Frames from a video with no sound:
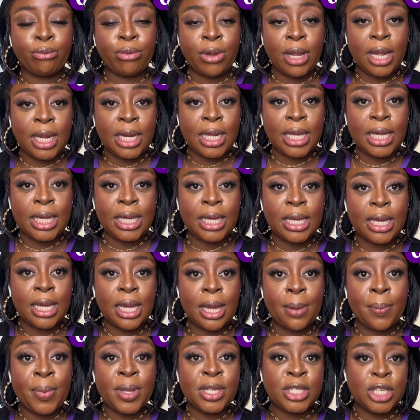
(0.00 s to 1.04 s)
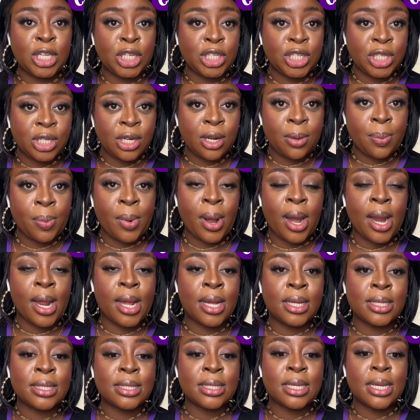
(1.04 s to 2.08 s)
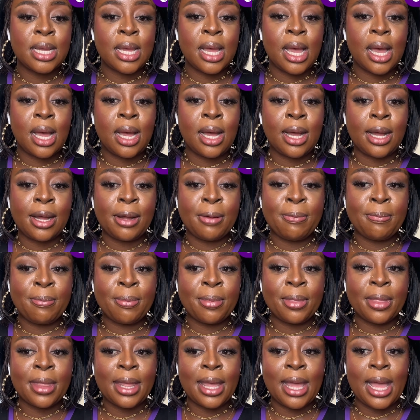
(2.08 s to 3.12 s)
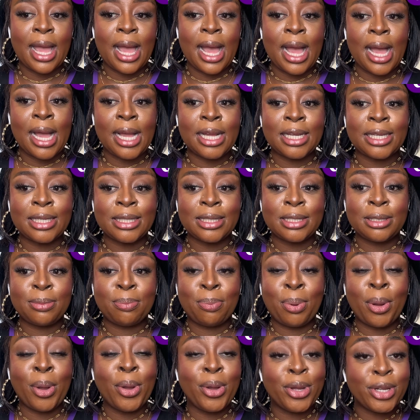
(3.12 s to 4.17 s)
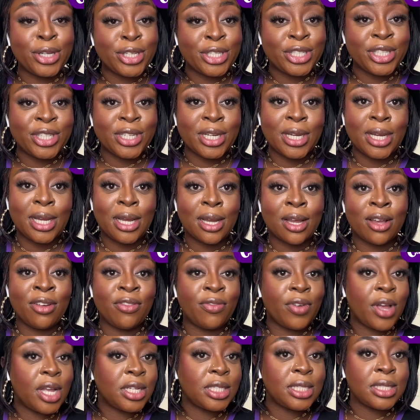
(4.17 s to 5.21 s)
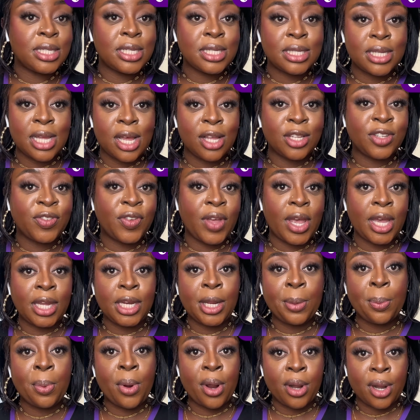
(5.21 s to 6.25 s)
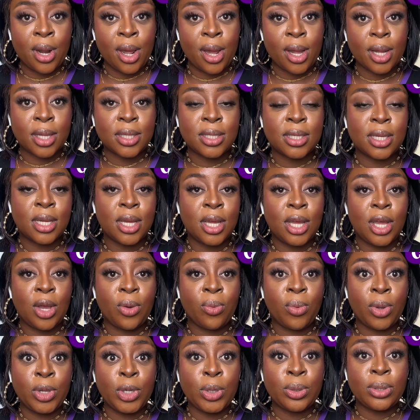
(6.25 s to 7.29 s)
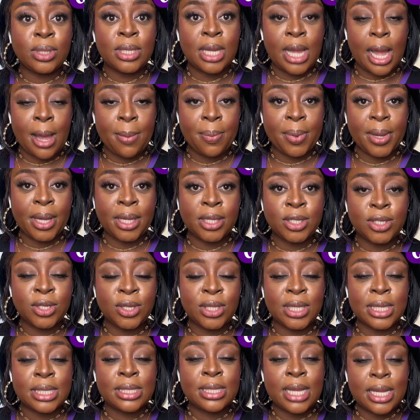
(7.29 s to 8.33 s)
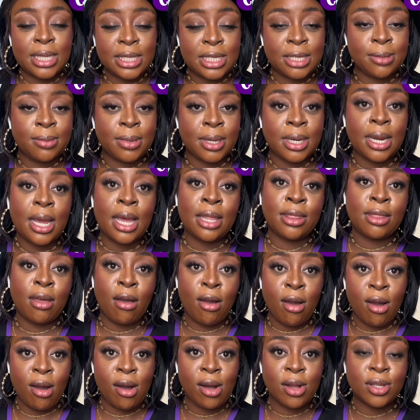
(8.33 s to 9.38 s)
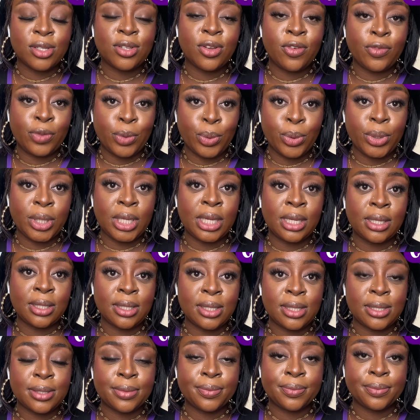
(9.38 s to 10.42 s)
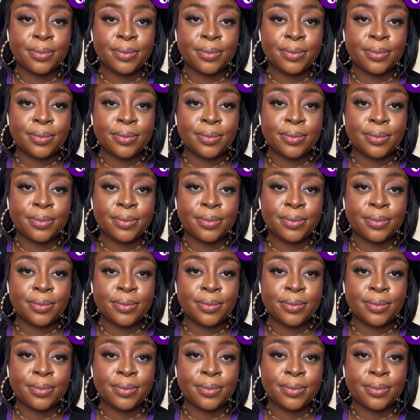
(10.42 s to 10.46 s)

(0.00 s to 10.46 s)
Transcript: really position a brand and push conversion to sales for any product when you tap into the sentiment and the heart of the audience.